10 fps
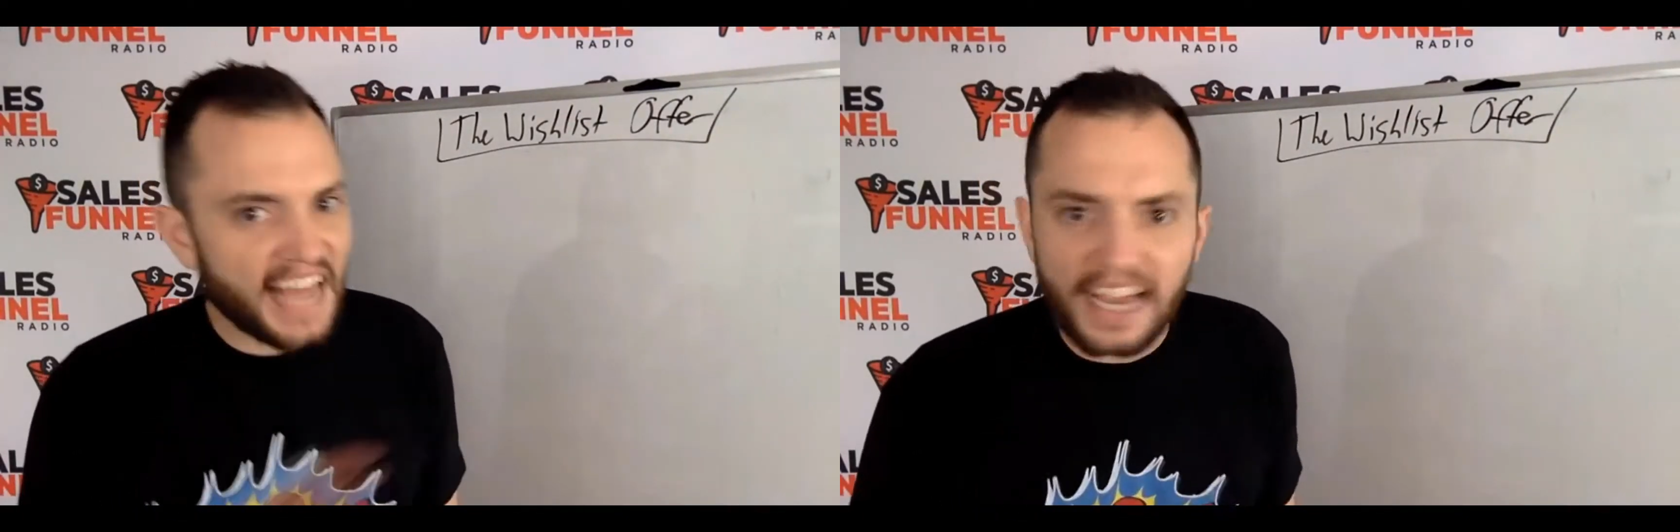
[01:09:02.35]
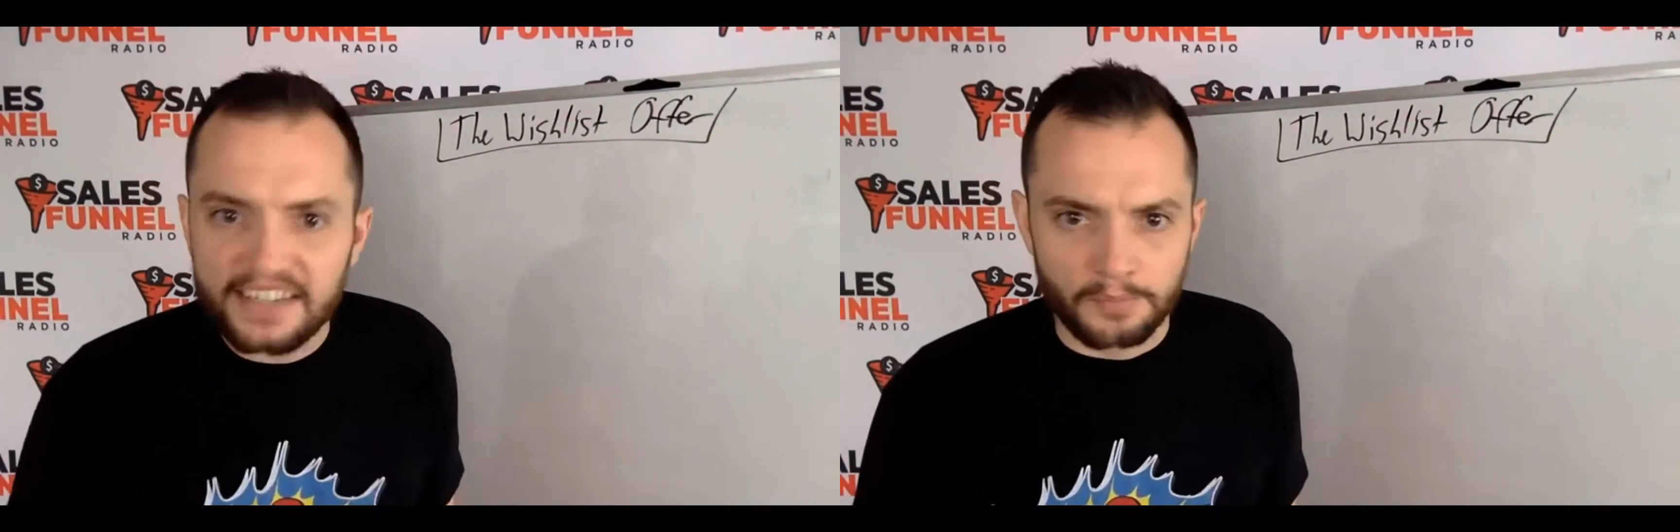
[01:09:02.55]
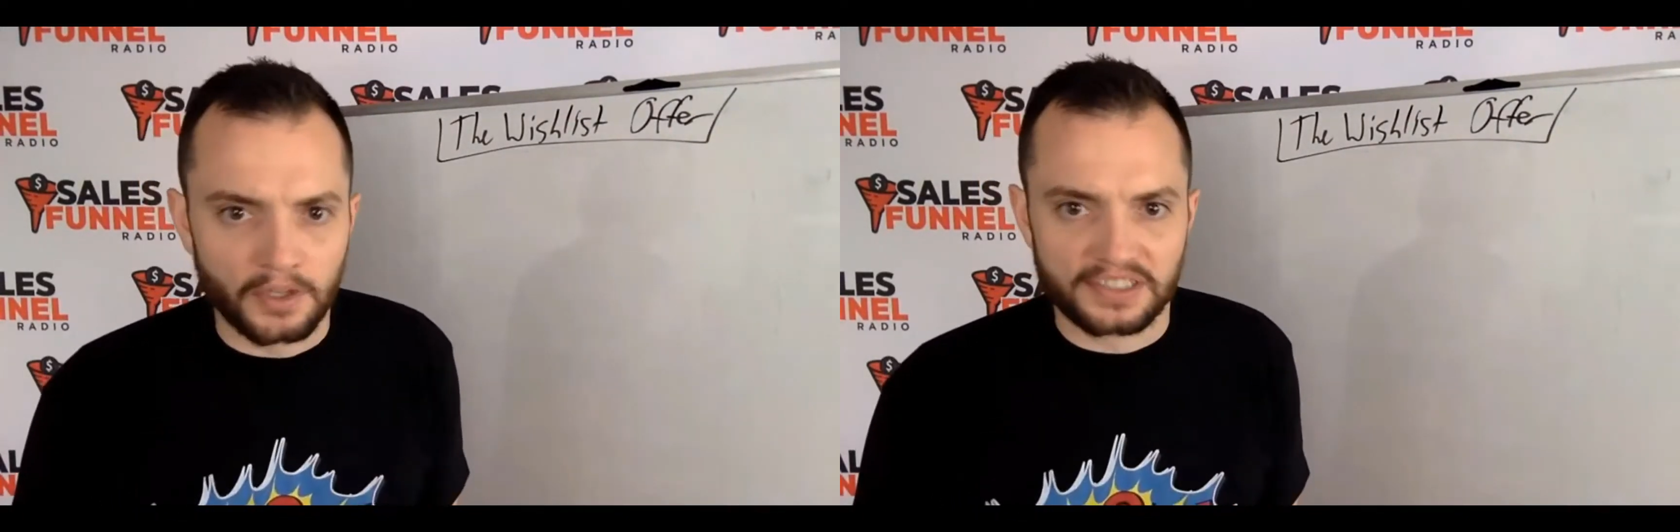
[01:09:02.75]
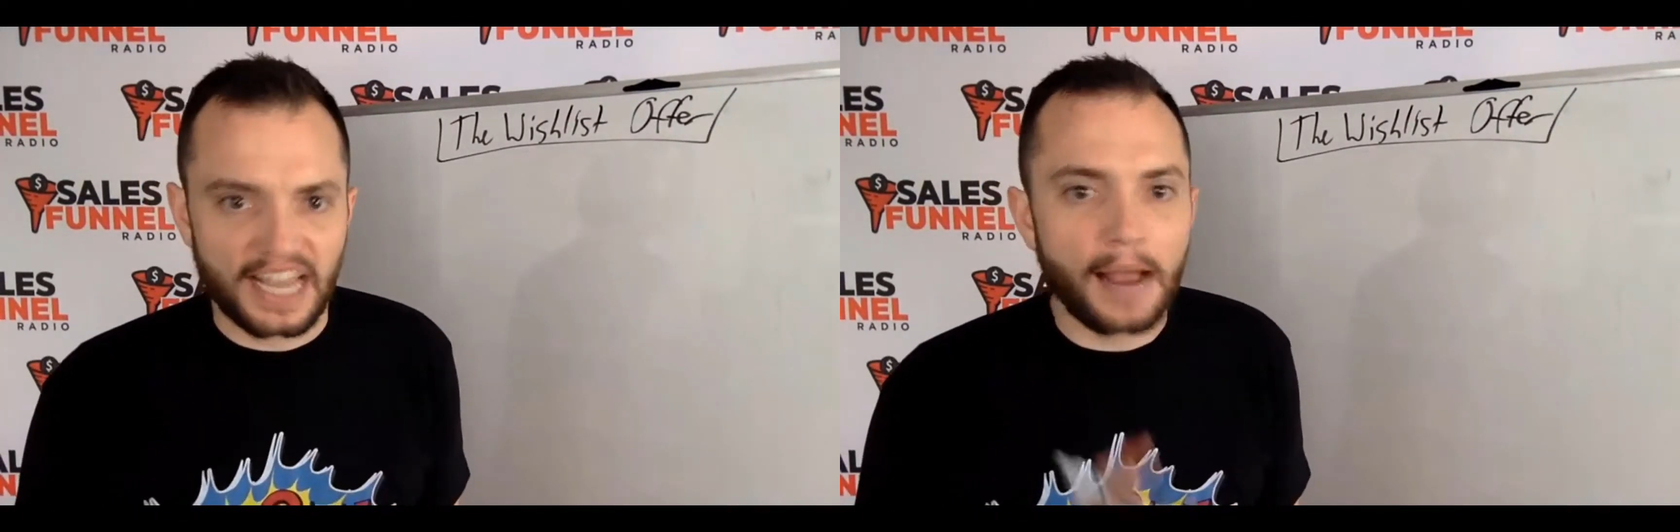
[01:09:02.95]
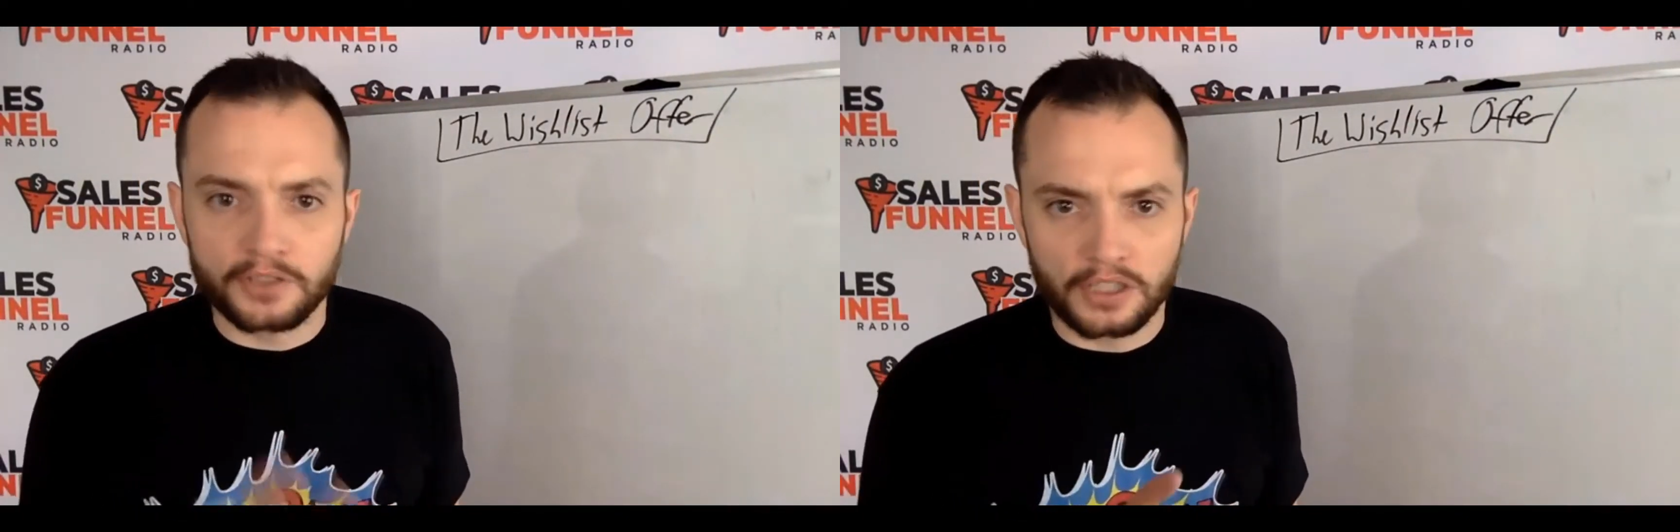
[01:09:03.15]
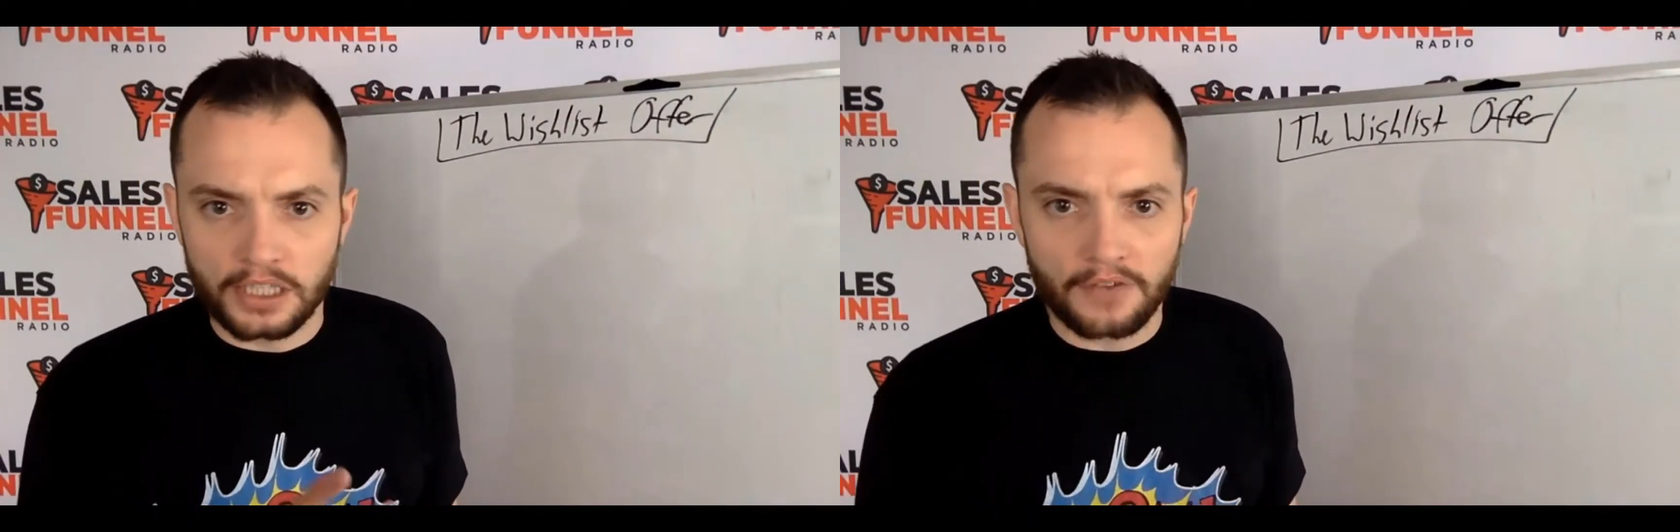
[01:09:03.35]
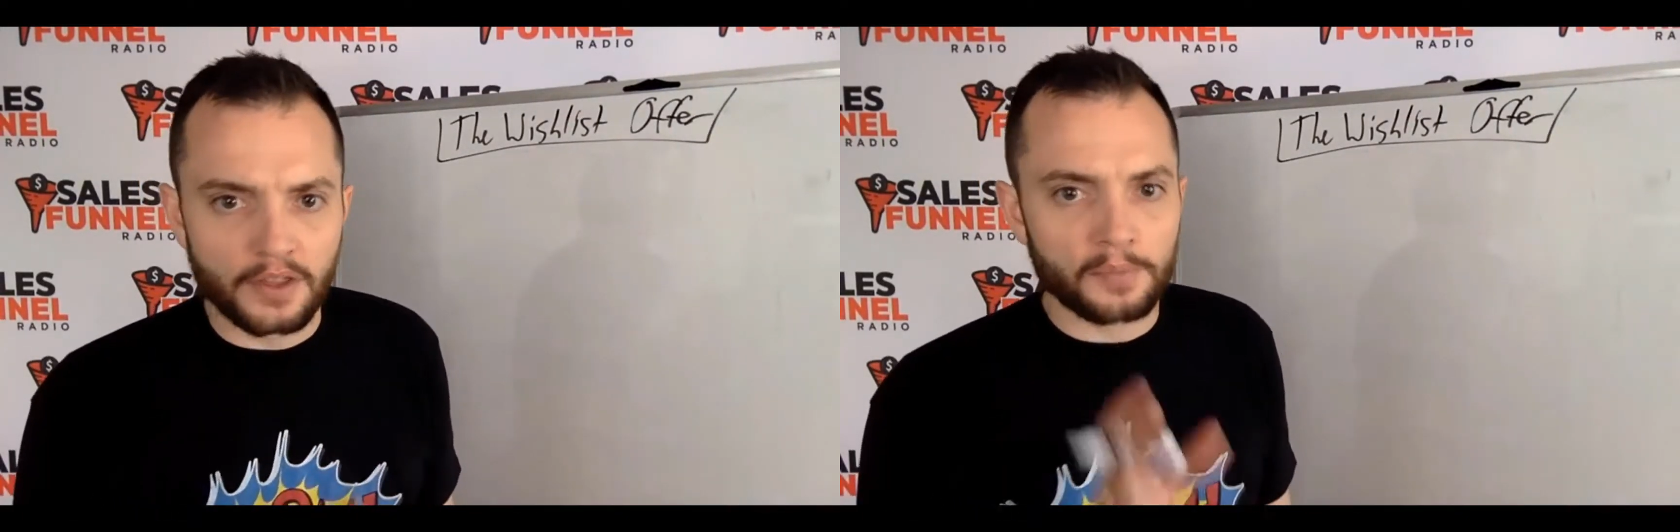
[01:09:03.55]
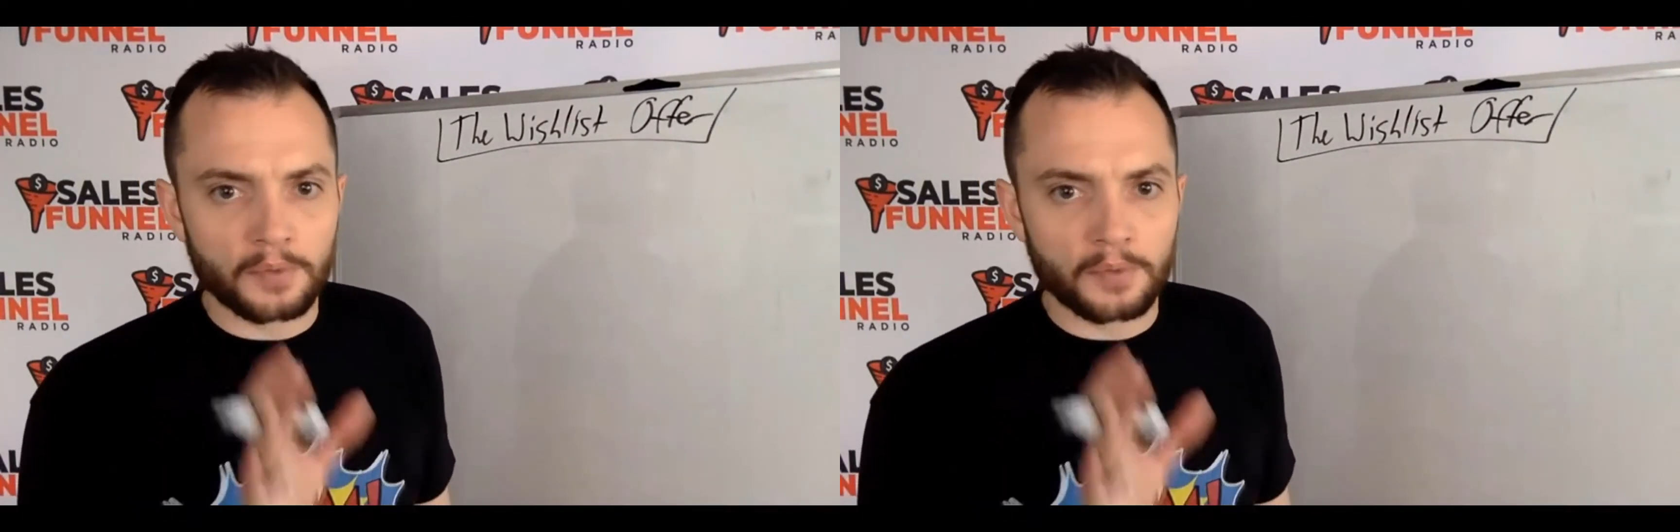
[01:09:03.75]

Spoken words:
Fantastic books. Absolutely